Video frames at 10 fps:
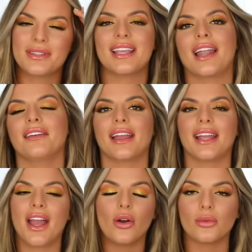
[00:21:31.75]
was kind of
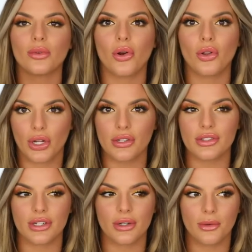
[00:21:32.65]
like a roller
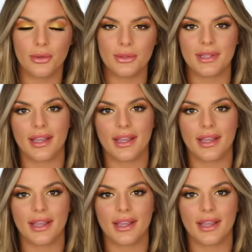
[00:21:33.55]
coaster. It was